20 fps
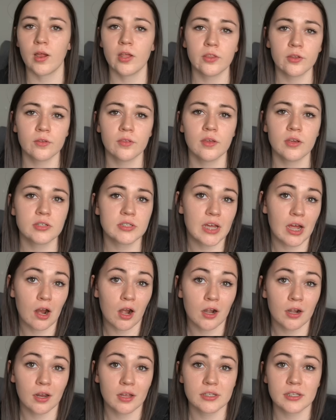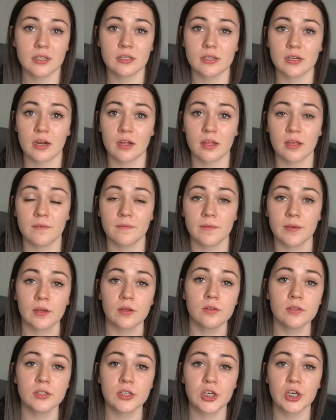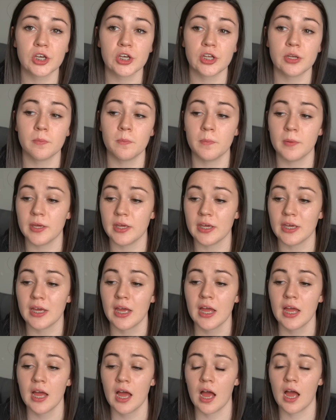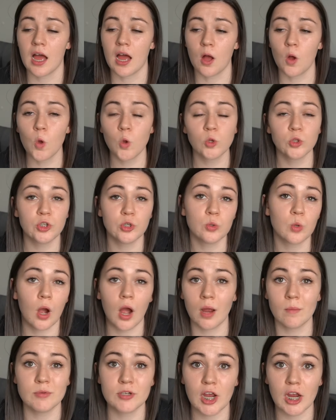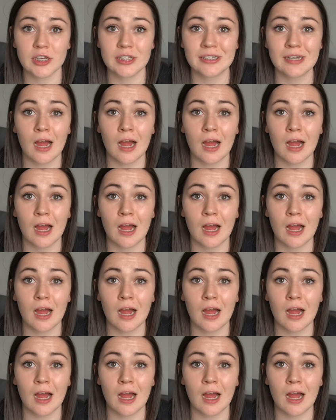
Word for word: Other things that aren't necessarily fields could be a whole new object.